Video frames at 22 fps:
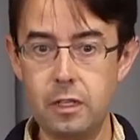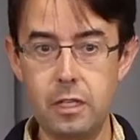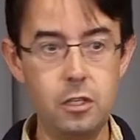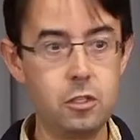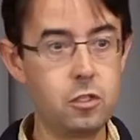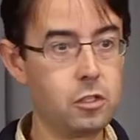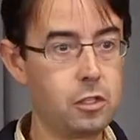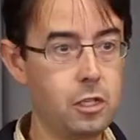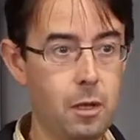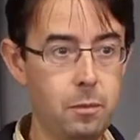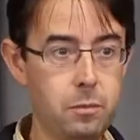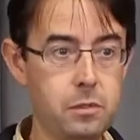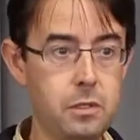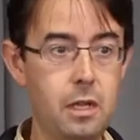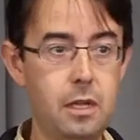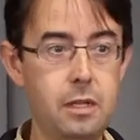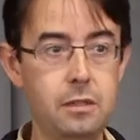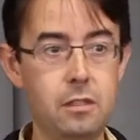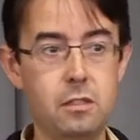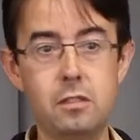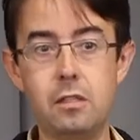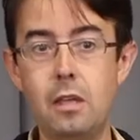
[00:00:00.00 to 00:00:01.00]
he just kept
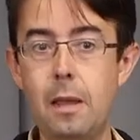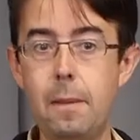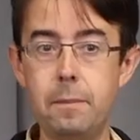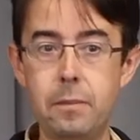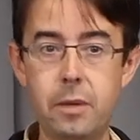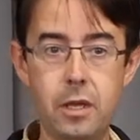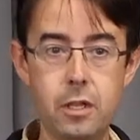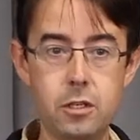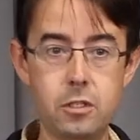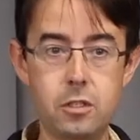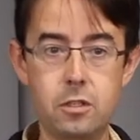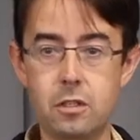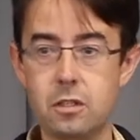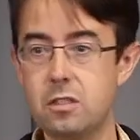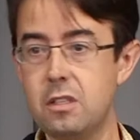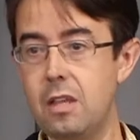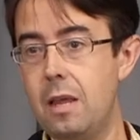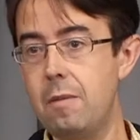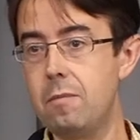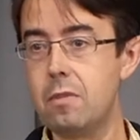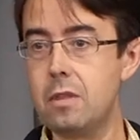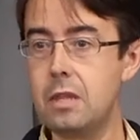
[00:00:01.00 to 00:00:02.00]
saying the same pitch and the
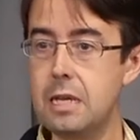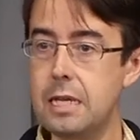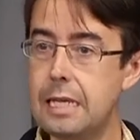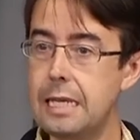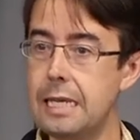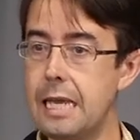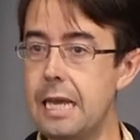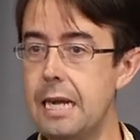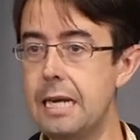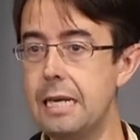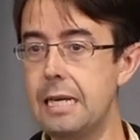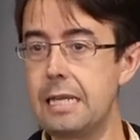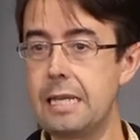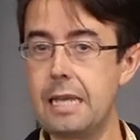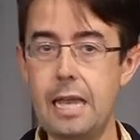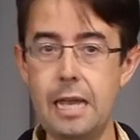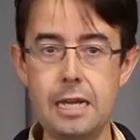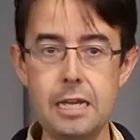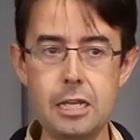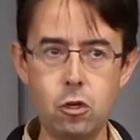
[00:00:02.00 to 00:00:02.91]
same thing again and again.